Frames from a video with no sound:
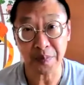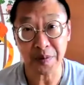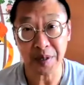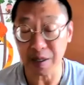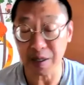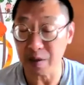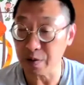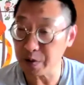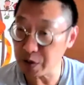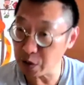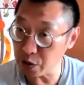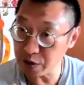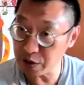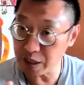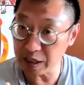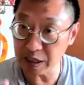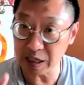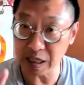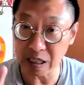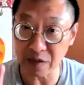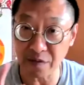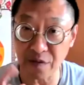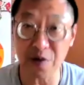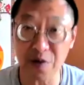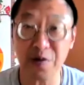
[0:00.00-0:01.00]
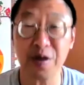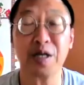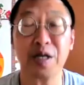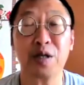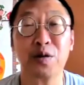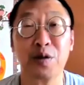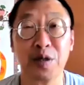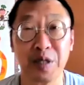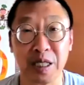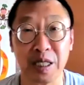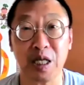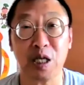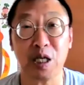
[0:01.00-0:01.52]
So this is a very
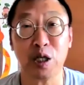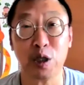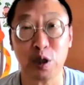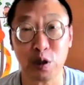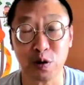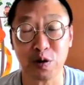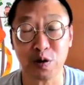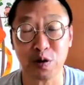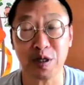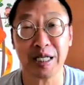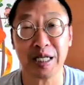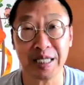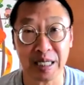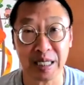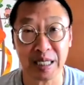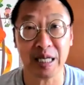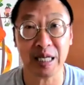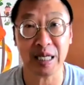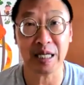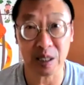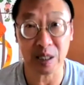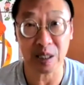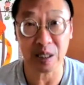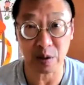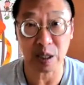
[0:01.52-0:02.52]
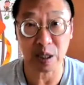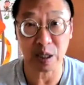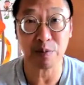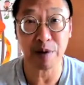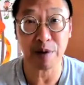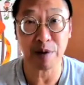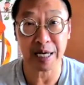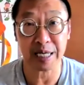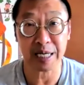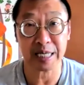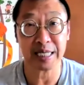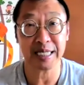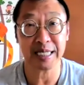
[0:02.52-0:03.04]
interesting issue in this respect.